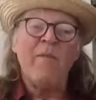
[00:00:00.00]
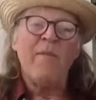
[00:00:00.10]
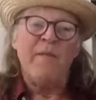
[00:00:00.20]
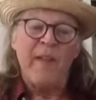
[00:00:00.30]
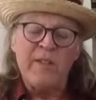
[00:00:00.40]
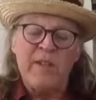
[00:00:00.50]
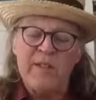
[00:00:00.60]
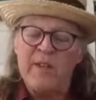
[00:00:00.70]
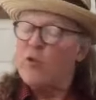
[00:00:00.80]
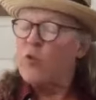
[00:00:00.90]
This is
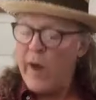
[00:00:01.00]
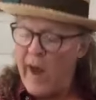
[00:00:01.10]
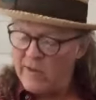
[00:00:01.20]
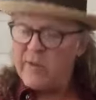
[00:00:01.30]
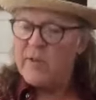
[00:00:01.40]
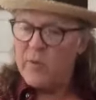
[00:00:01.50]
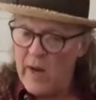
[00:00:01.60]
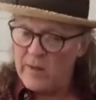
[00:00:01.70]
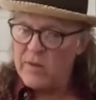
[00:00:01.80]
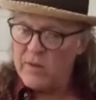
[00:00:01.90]
a trance
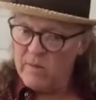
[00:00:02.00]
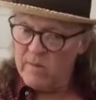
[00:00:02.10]
address.